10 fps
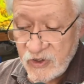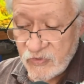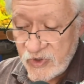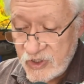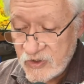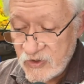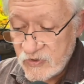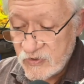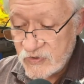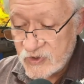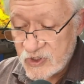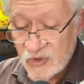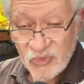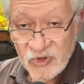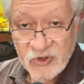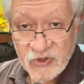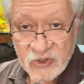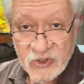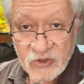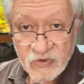We can use
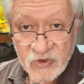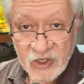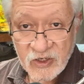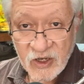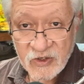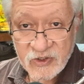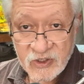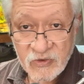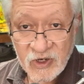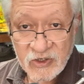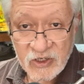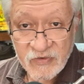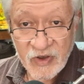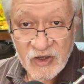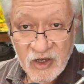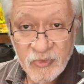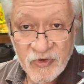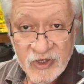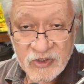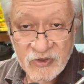computers to enhance the quality of our
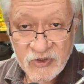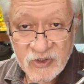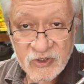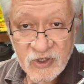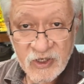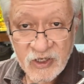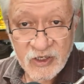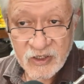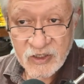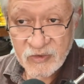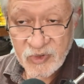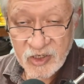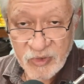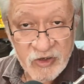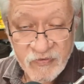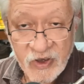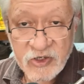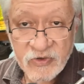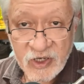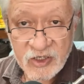operations in a
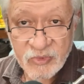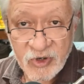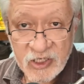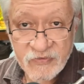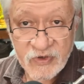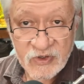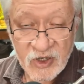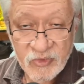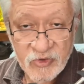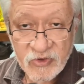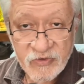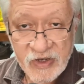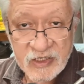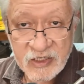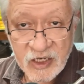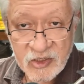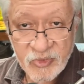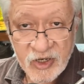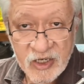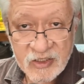manufacturing enterprise, for example, or retail
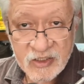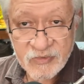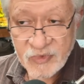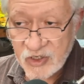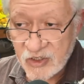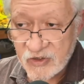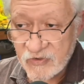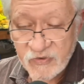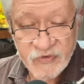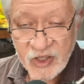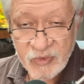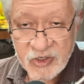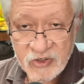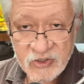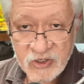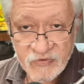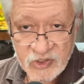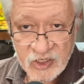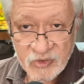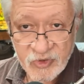enterprise, or for that matter, a service
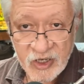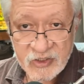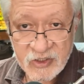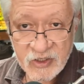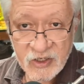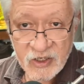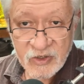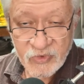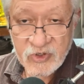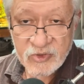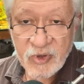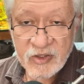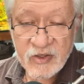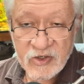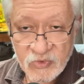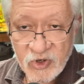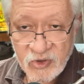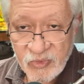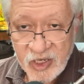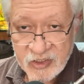enterprise. We just make things
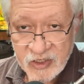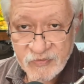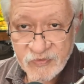work better.